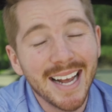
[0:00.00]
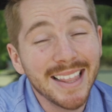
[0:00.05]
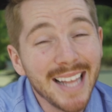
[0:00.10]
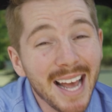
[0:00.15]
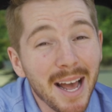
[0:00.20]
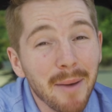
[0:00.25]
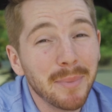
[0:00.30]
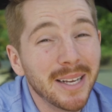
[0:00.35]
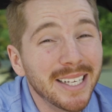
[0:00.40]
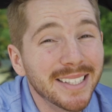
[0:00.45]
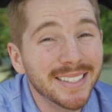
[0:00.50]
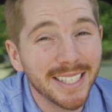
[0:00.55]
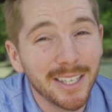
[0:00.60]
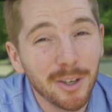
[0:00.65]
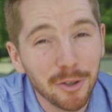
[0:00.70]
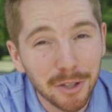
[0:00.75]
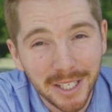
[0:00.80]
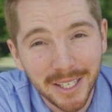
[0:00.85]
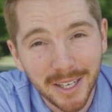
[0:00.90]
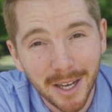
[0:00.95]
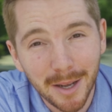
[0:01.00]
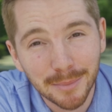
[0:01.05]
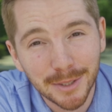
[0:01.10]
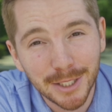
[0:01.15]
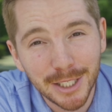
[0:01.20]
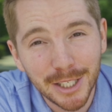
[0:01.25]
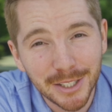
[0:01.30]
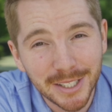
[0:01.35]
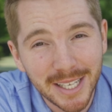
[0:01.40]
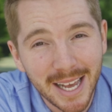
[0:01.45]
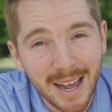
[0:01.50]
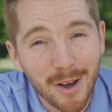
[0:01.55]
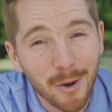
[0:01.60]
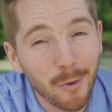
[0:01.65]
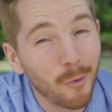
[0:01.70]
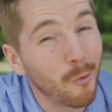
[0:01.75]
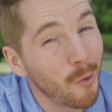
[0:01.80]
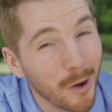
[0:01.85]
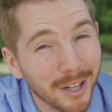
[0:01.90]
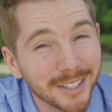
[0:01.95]
and that means he only comes to your
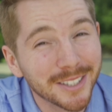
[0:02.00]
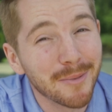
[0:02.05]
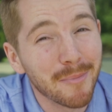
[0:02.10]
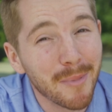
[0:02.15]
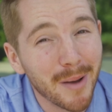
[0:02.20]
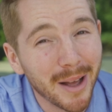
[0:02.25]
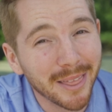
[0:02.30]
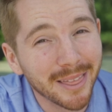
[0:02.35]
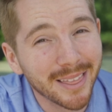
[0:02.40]
town once a month.